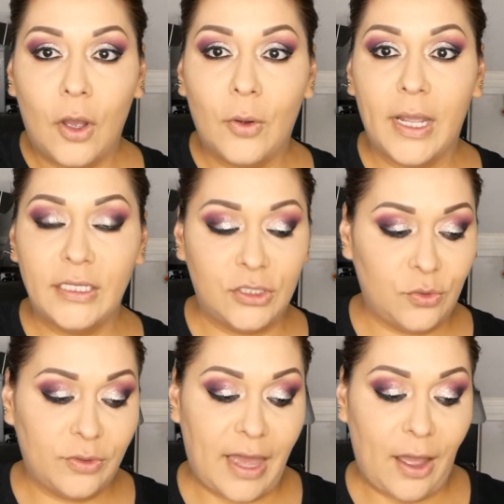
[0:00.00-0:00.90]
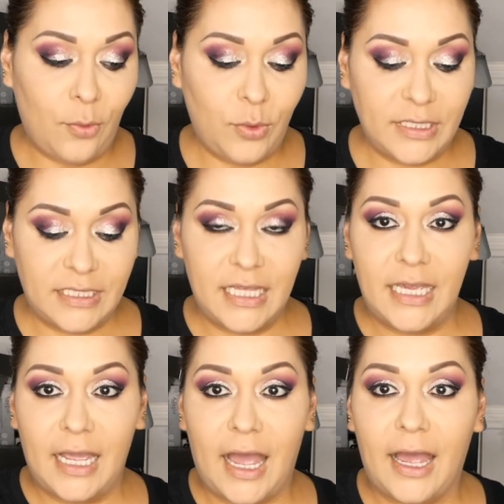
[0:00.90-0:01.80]
Okay, so that was
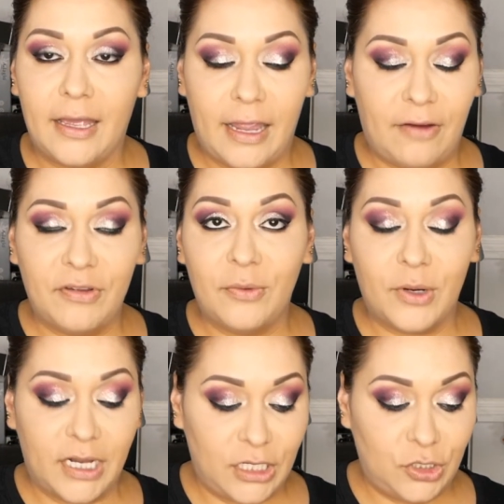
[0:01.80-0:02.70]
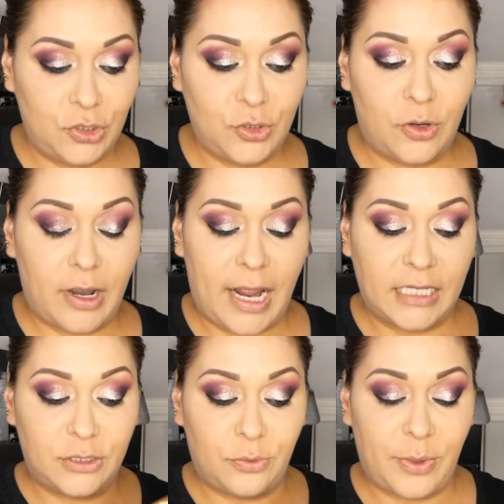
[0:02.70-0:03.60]
everything we're going to do to our
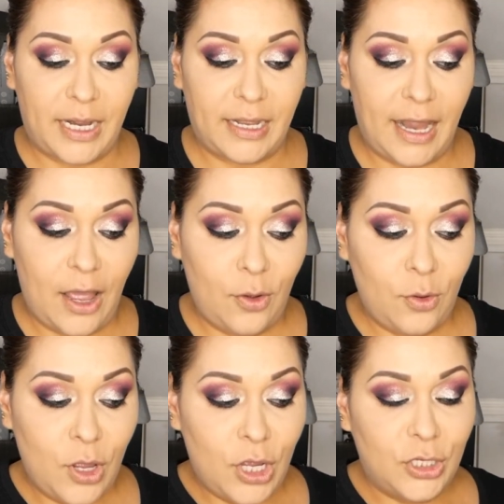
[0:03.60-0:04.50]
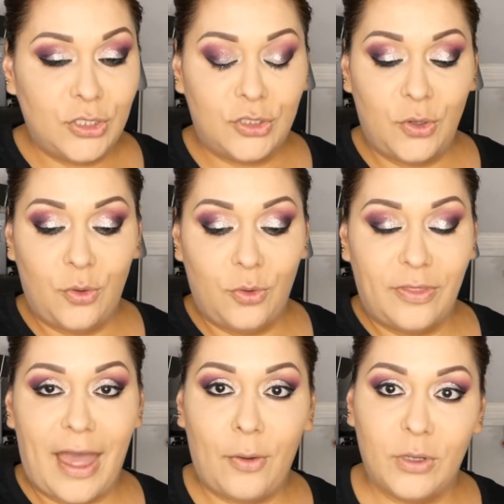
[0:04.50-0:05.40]
eyes right now. So
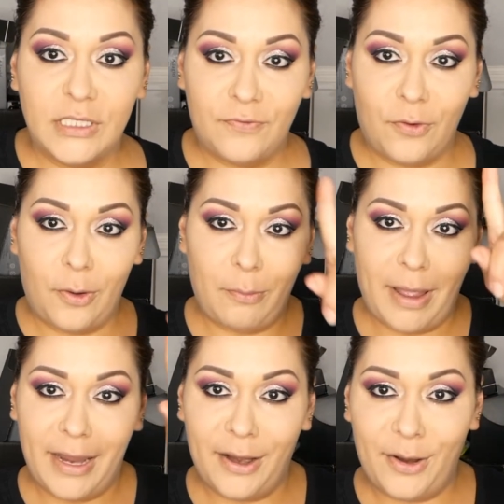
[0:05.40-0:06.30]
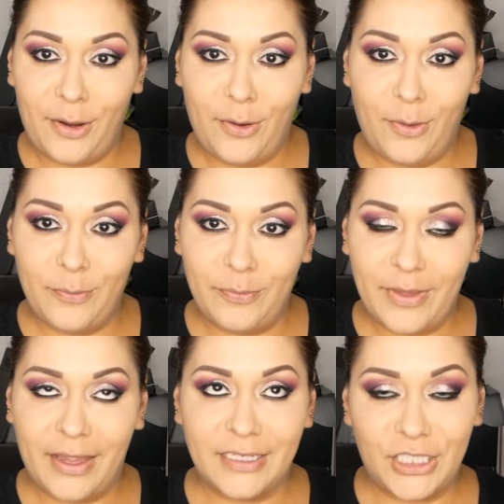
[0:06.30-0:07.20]
that was for my girl.
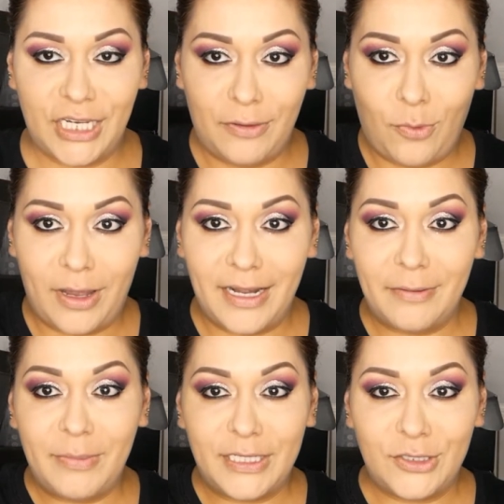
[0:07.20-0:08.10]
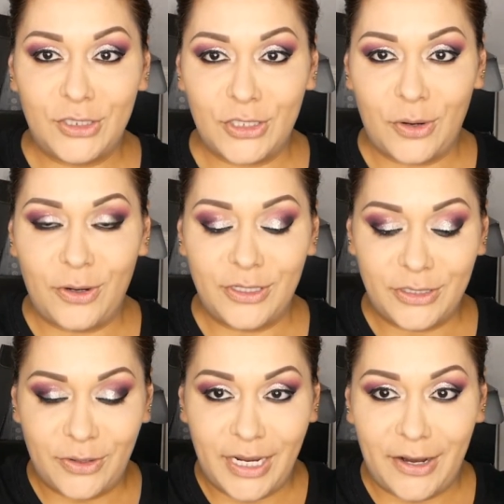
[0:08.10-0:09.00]
She wanted me to show her,
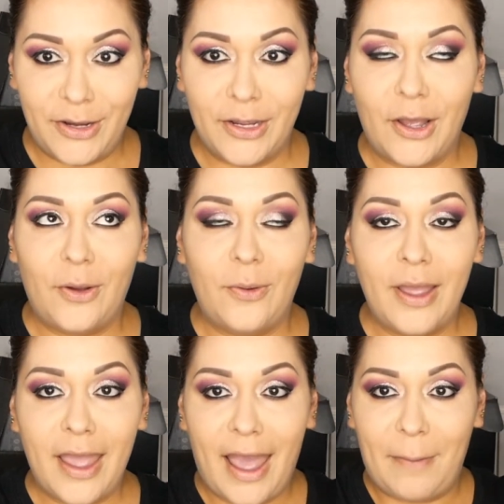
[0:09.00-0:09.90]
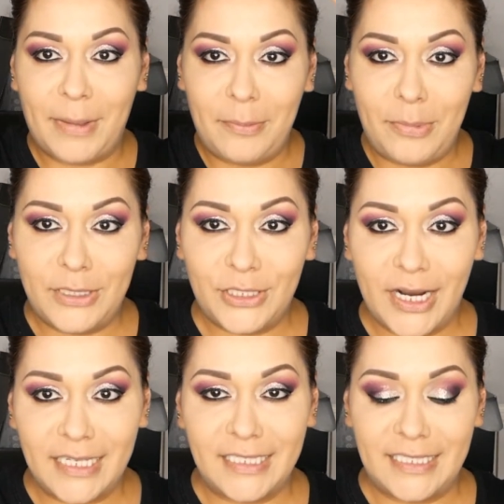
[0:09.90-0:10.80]
so here you go. I'm going to put your
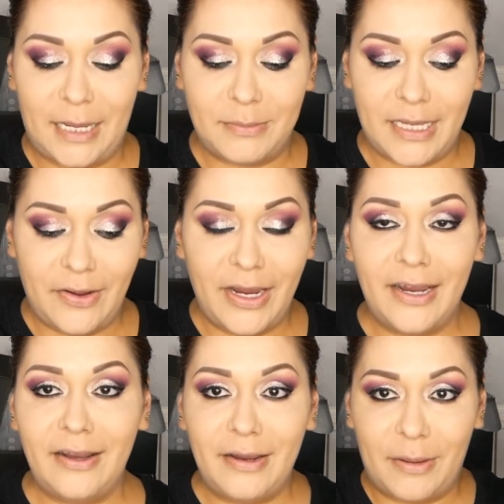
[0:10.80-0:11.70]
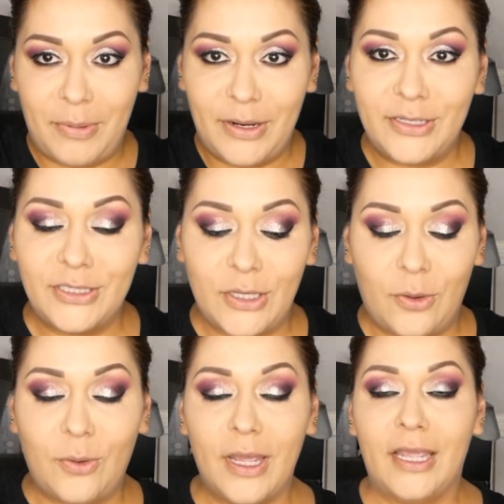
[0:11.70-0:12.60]
guys' names up here
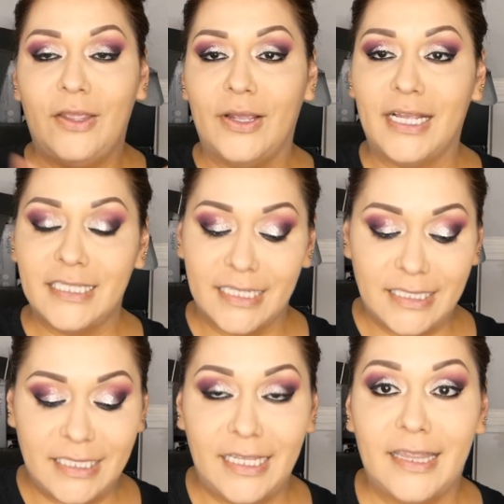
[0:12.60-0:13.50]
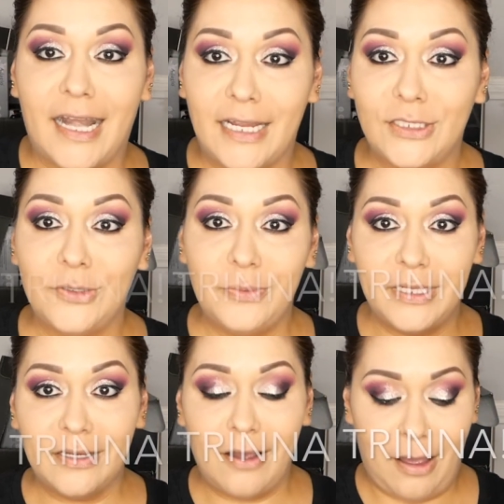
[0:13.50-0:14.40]
so you guys can see that I do
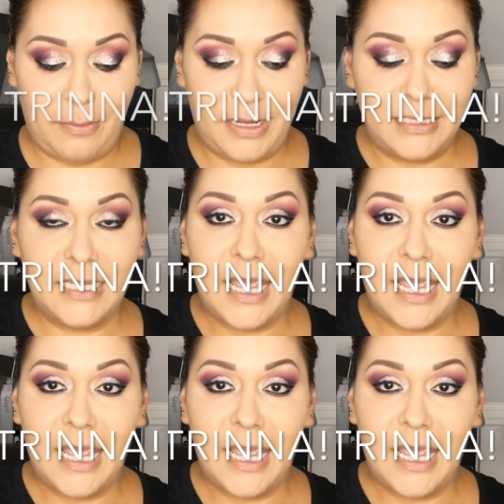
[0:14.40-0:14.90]
read the comments,